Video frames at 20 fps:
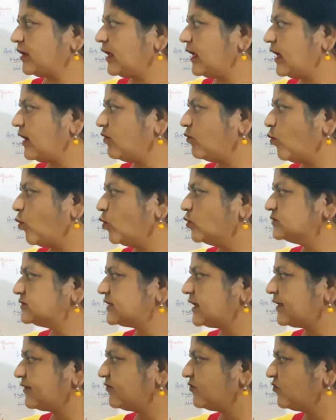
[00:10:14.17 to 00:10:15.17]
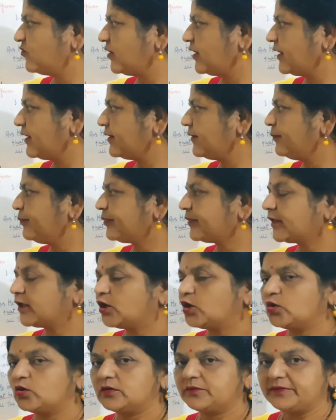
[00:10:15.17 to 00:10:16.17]
was and were,
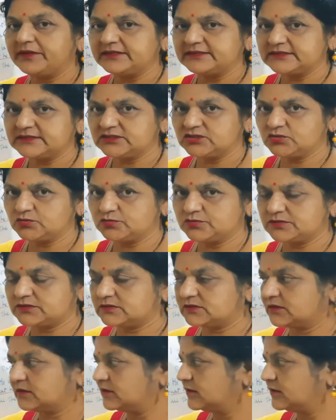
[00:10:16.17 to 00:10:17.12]
could is used.